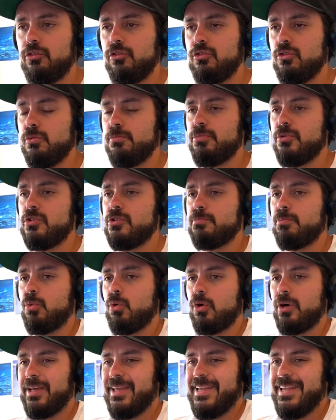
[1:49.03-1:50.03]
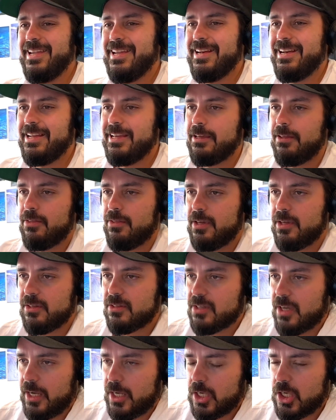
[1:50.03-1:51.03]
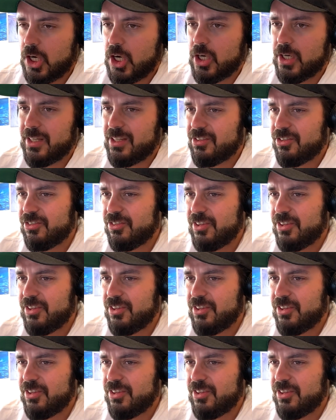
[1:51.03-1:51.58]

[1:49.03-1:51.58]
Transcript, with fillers: Supersport in this ICONIQ